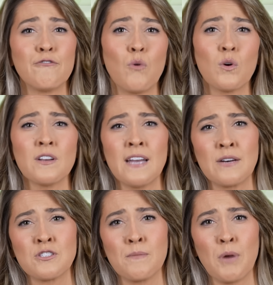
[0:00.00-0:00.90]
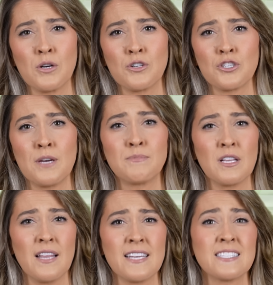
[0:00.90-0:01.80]
Ford announced a partnership to
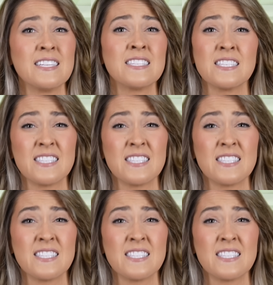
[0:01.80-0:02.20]
license